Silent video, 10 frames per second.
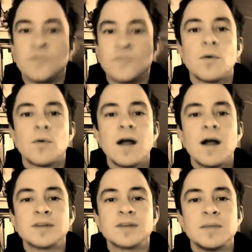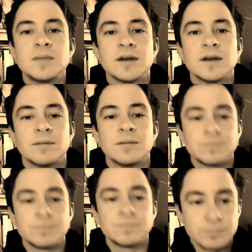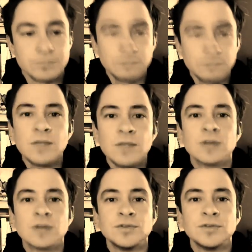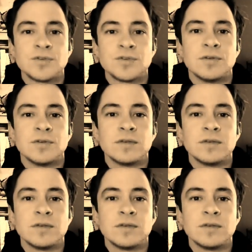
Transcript: For a while I was keeping a little journal,